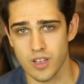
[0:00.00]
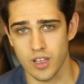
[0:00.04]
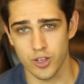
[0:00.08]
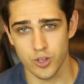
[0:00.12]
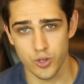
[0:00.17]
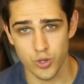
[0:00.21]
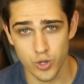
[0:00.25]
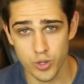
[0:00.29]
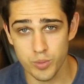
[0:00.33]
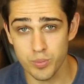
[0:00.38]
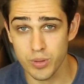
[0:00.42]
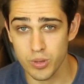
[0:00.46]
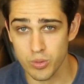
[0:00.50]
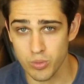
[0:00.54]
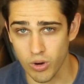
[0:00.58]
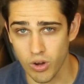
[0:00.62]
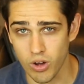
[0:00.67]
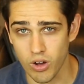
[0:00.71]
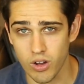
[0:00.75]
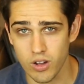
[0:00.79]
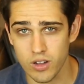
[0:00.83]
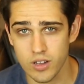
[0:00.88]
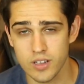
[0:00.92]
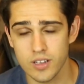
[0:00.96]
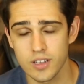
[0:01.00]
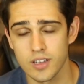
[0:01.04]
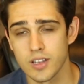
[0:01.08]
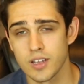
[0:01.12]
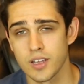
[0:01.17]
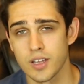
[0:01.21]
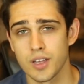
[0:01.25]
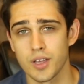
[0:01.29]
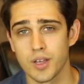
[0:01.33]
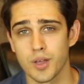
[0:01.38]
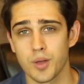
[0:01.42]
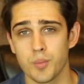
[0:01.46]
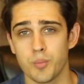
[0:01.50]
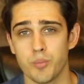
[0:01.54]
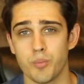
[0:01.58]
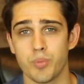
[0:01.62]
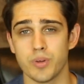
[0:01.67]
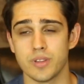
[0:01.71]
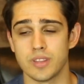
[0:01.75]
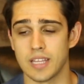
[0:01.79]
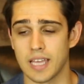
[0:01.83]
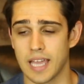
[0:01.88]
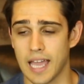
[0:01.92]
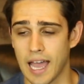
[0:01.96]
I could be wrong,
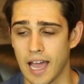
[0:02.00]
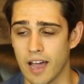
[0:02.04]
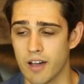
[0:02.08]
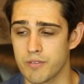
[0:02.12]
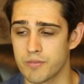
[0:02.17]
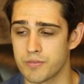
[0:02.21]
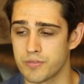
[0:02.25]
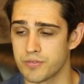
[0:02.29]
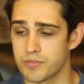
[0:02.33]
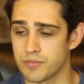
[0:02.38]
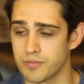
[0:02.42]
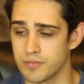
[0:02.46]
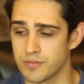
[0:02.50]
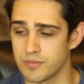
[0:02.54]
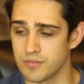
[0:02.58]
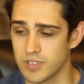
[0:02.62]
but they have,